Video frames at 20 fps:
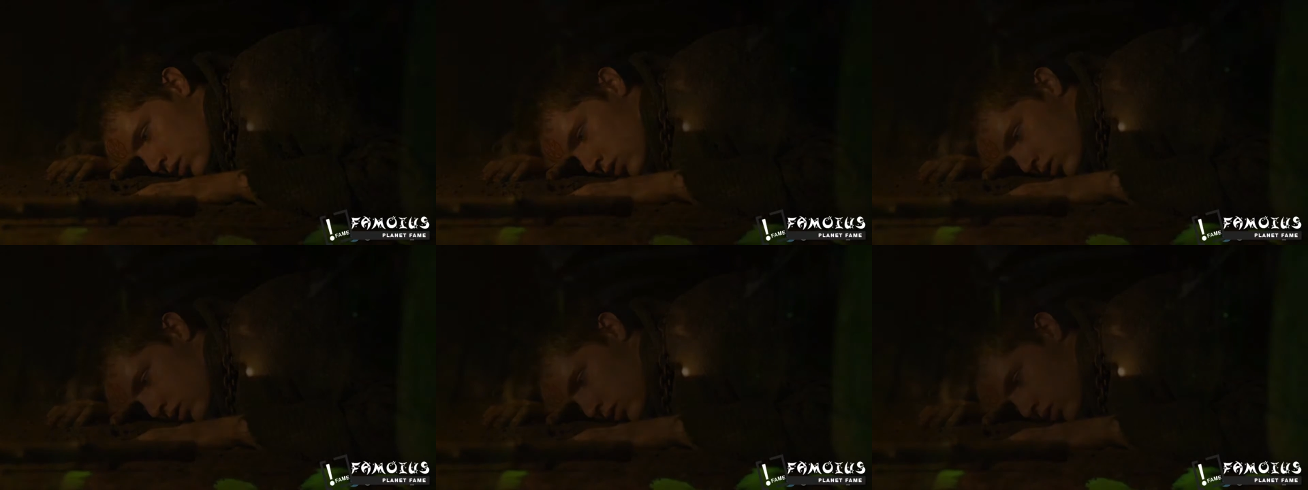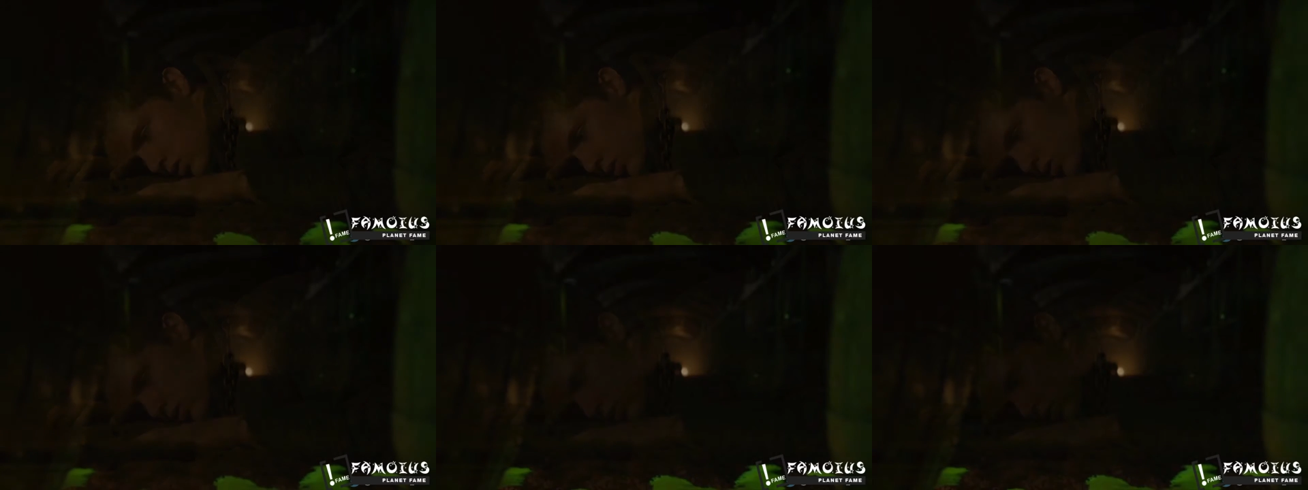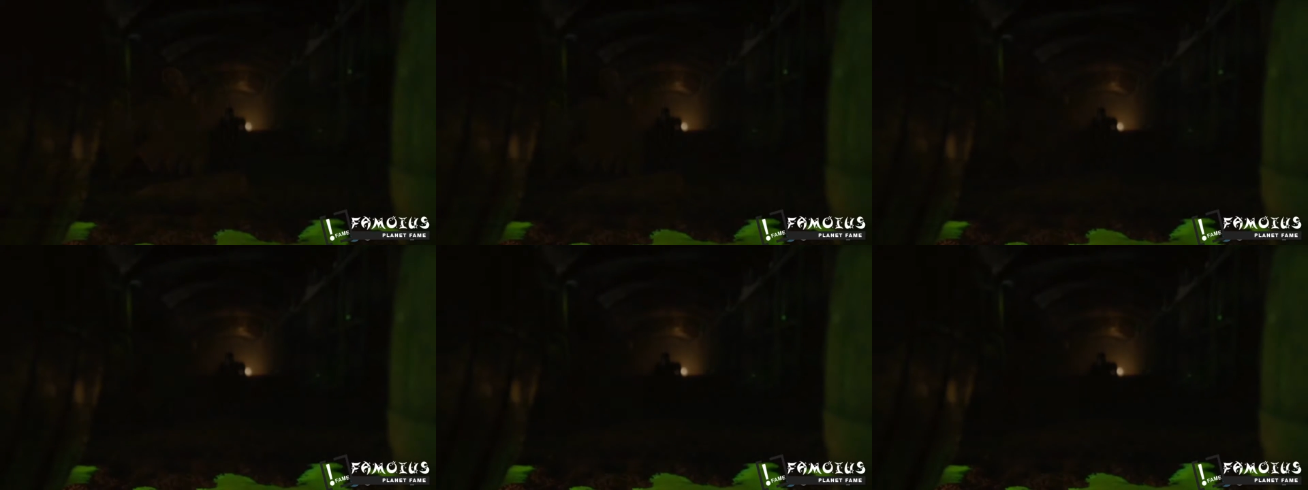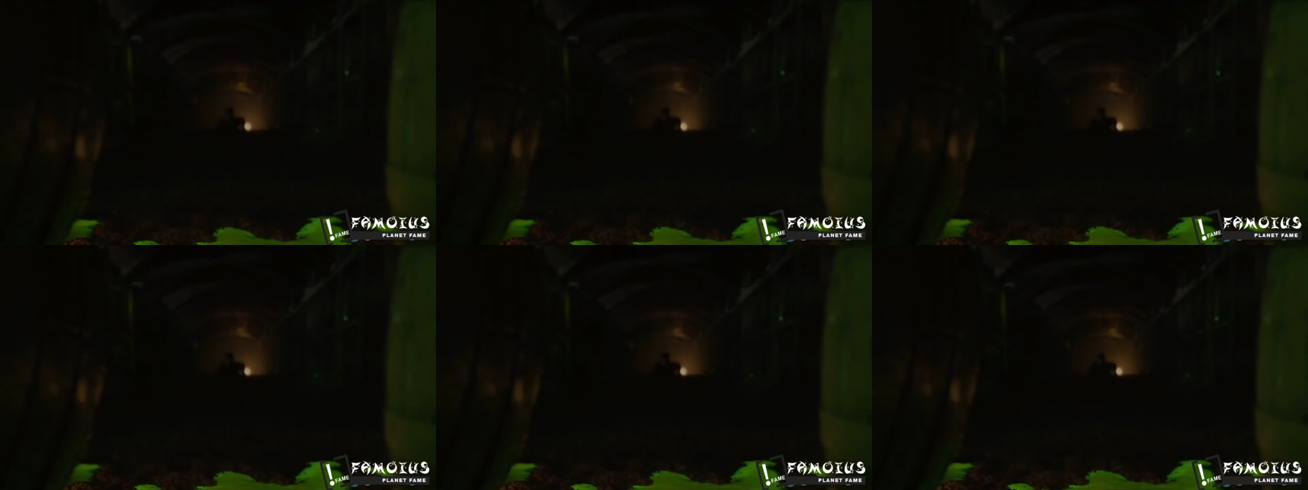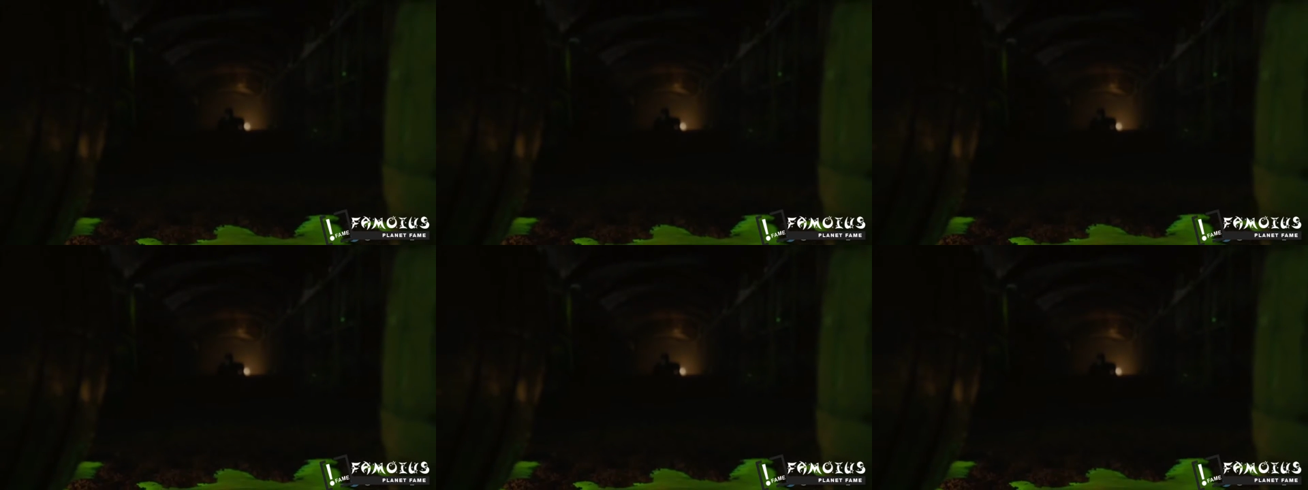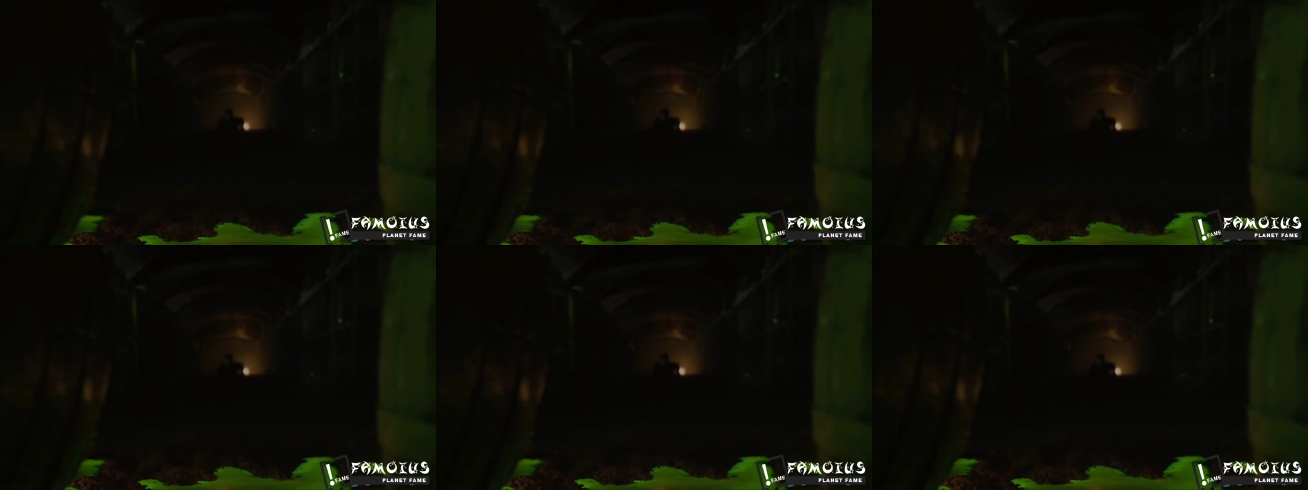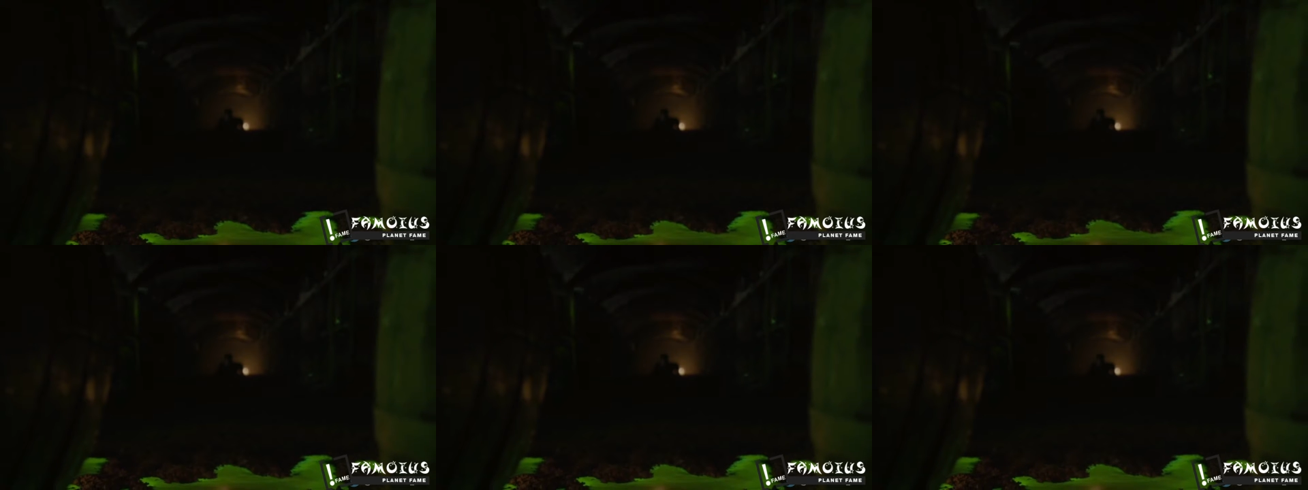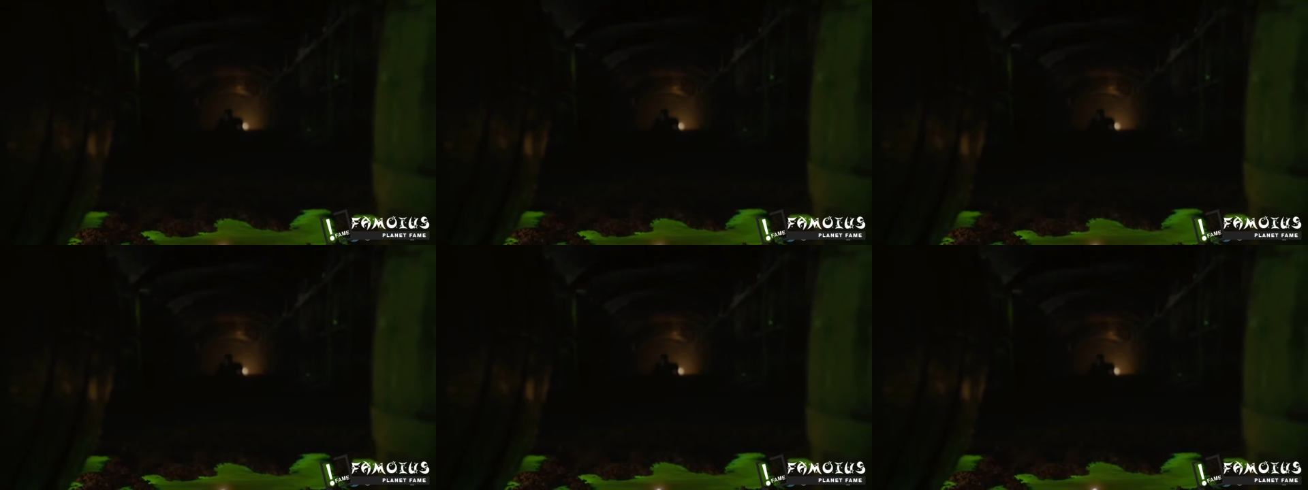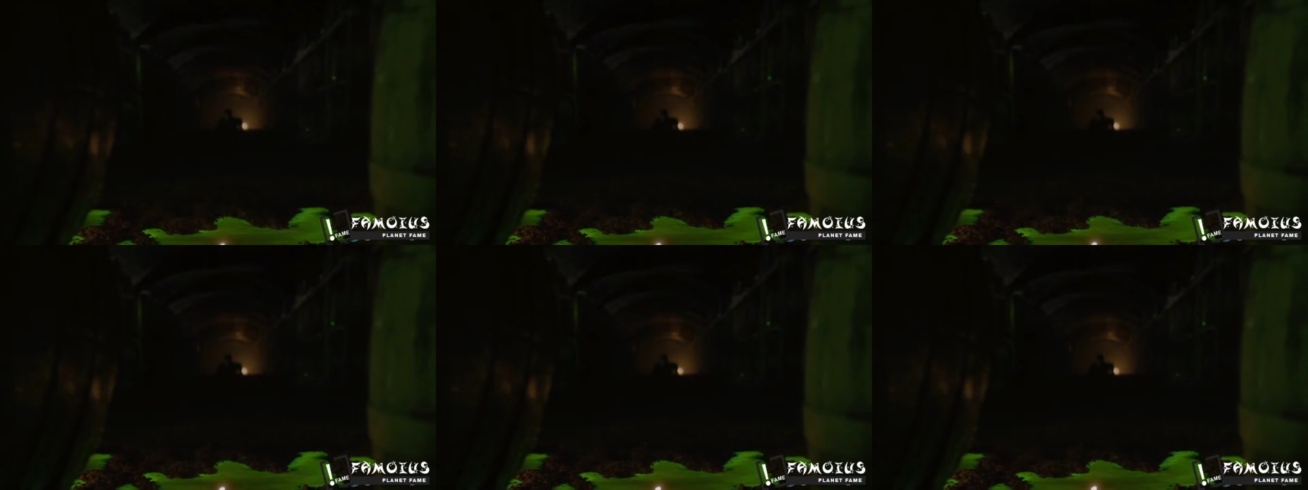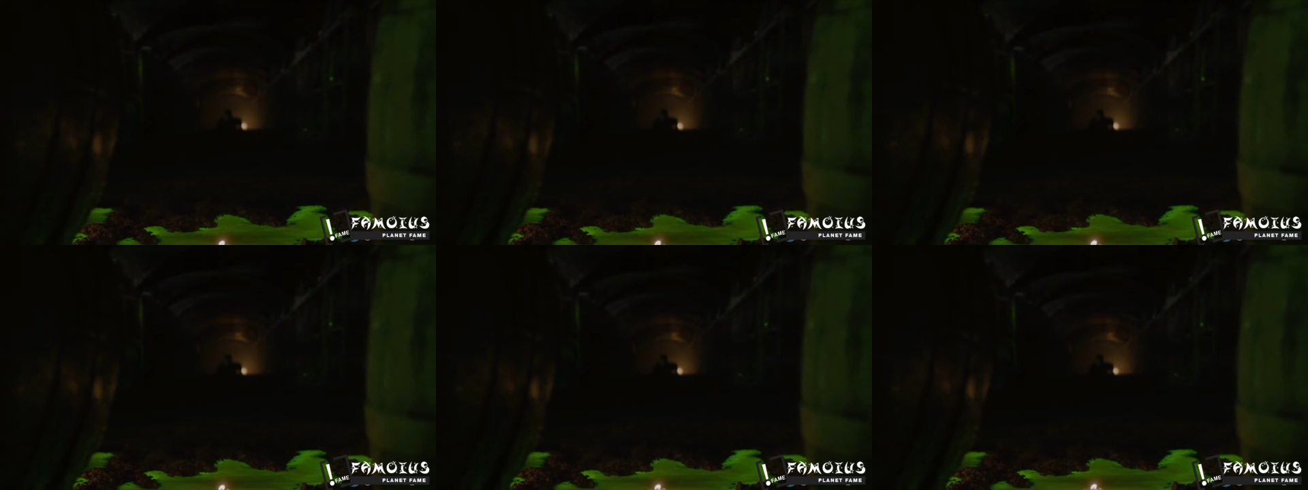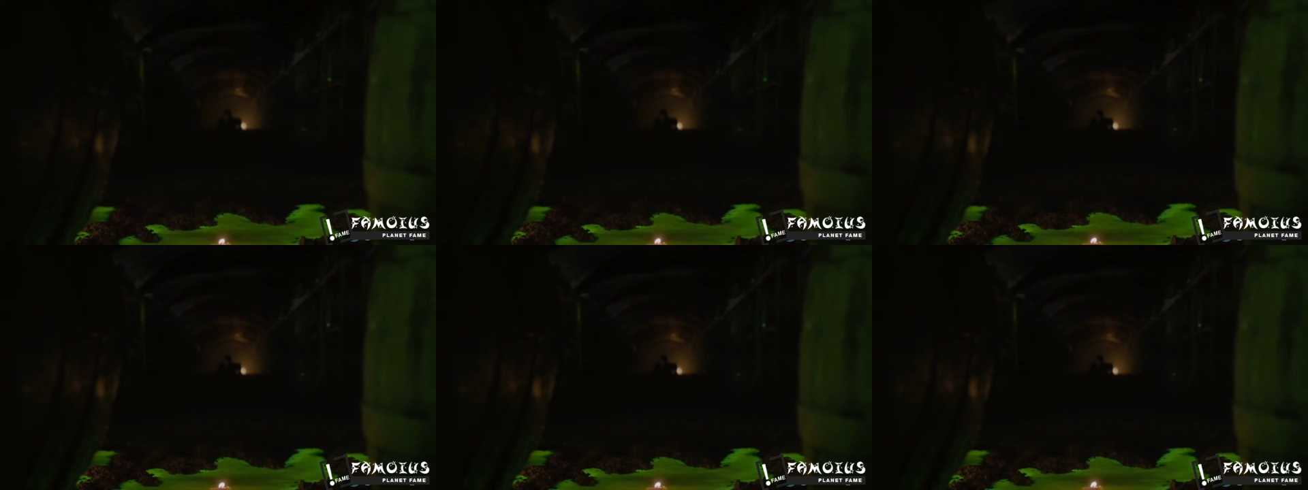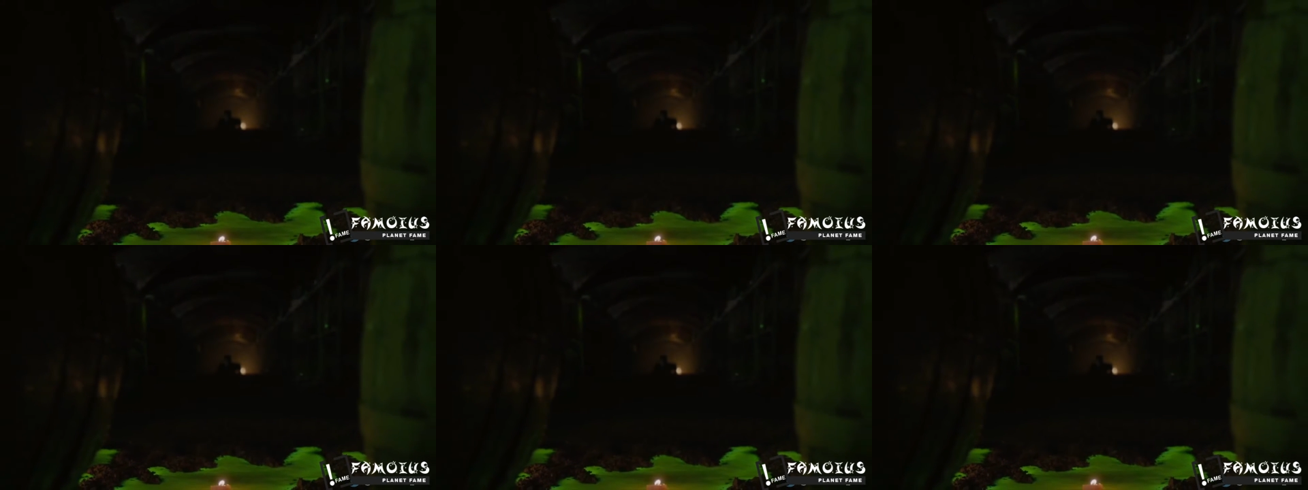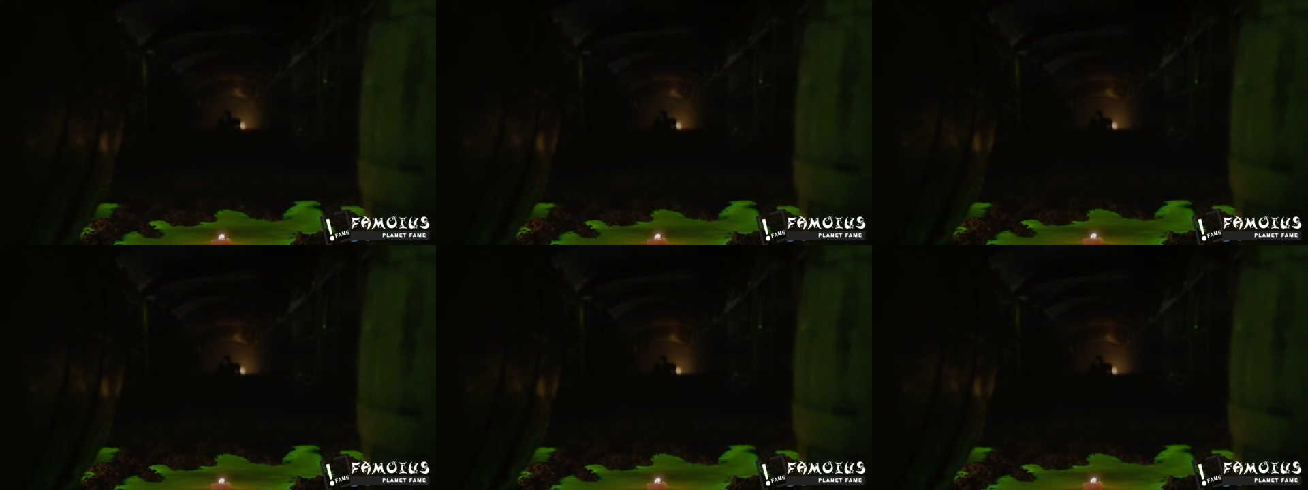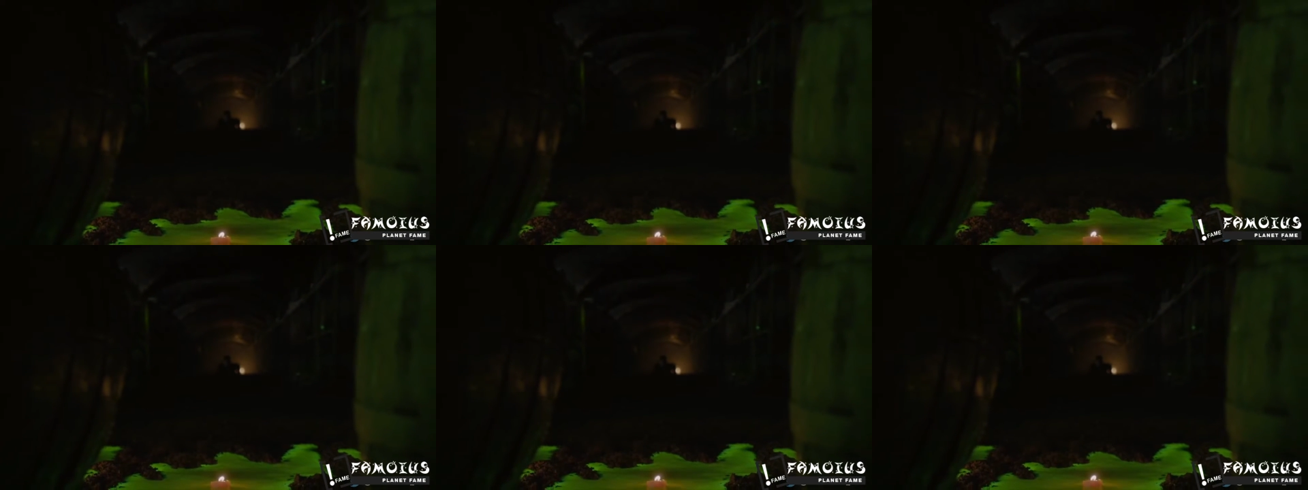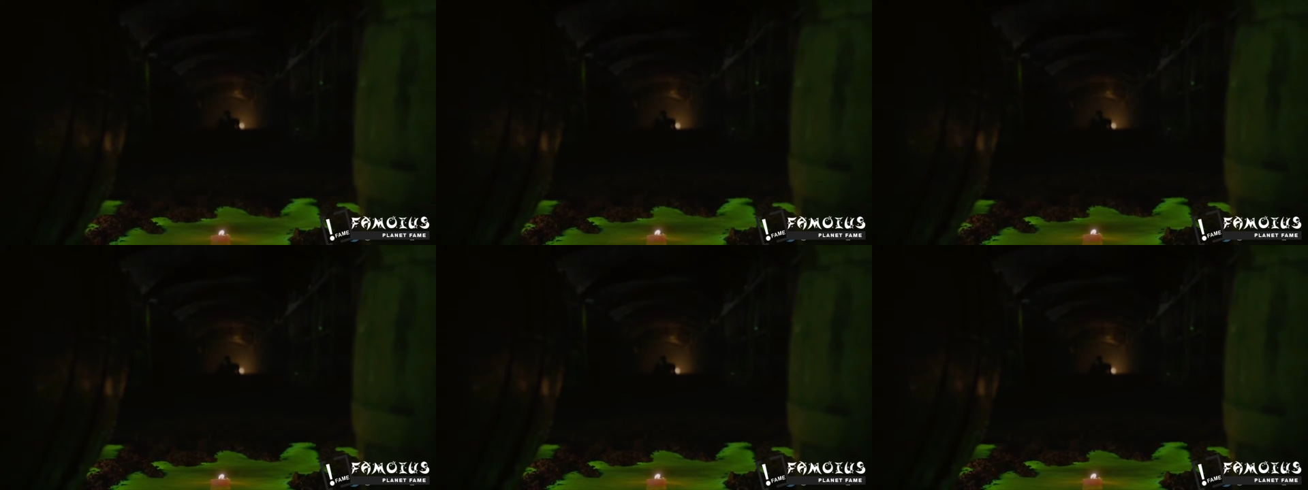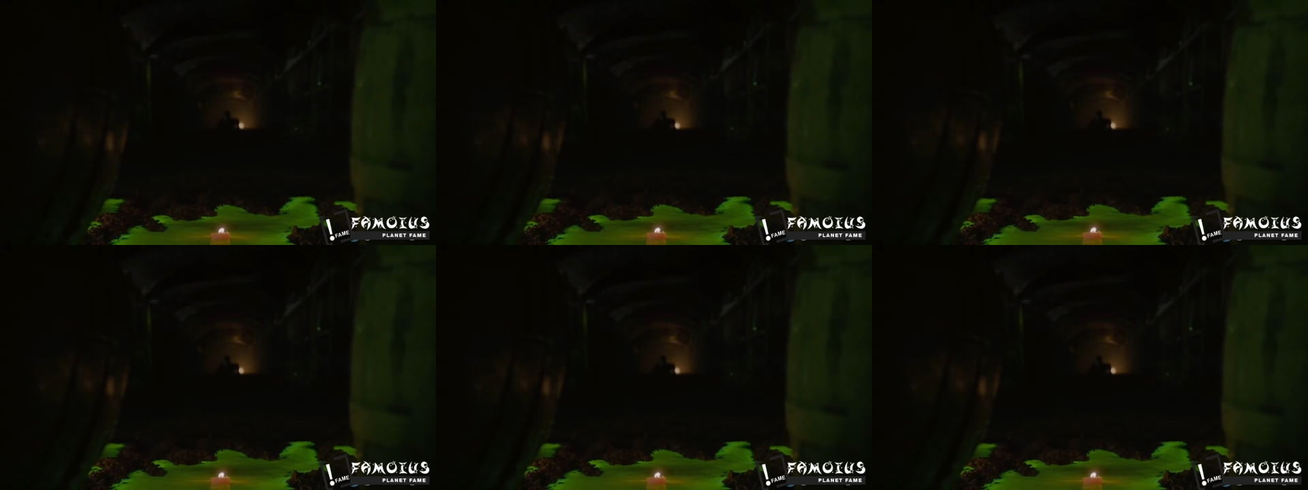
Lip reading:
No face is visible, so there are no lips to read.